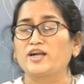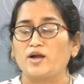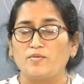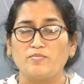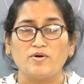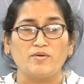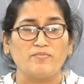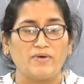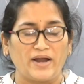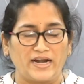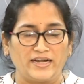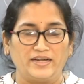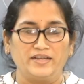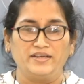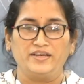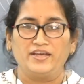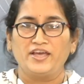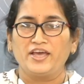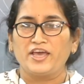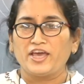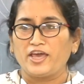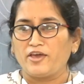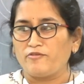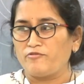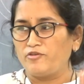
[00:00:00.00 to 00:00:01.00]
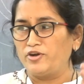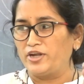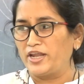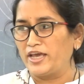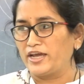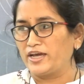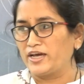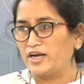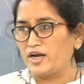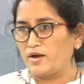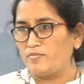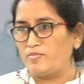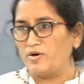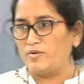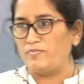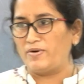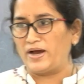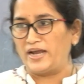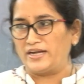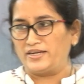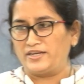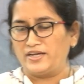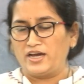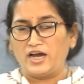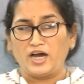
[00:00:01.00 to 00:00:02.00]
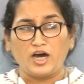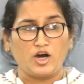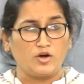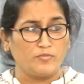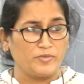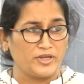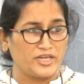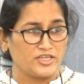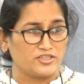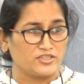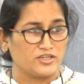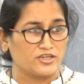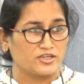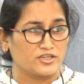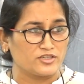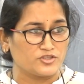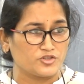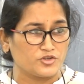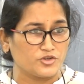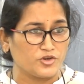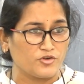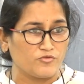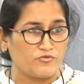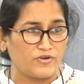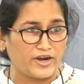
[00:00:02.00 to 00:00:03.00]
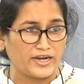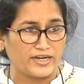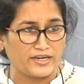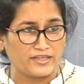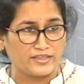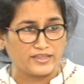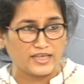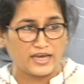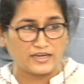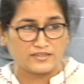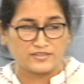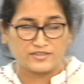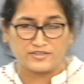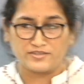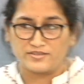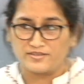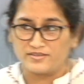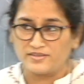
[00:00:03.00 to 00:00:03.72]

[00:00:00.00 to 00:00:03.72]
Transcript: rubber band. If you take a rubber band, how many circles do you find in that?